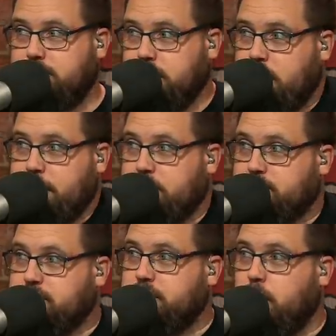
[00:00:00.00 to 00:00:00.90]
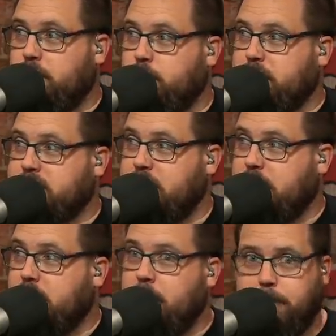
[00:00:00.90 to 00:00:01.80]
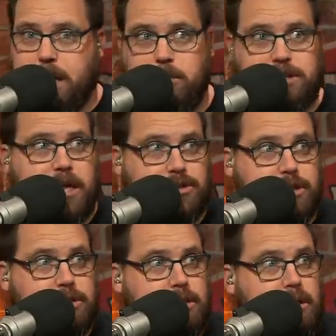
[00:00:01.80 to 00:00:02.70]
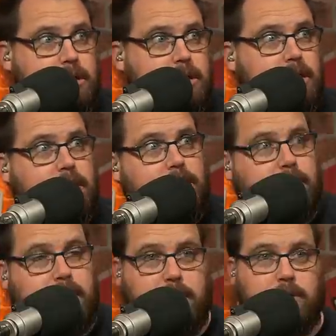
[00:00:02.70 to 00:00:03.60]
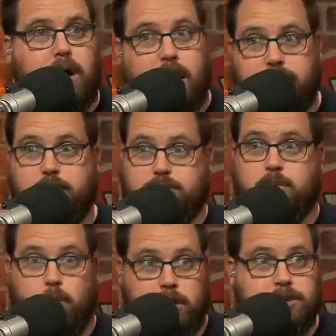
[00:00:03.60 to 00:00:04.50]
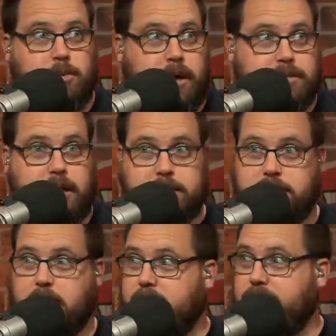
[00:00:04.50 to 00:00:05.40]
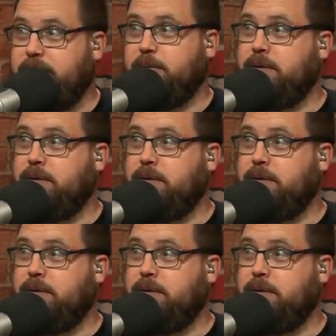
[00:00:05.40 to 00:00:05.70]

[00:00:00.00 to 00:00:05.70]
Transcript: I mean, there's just no other way to say it. Sure, but he was actually other ways, but go on. He uh, some worse ways I could say it if you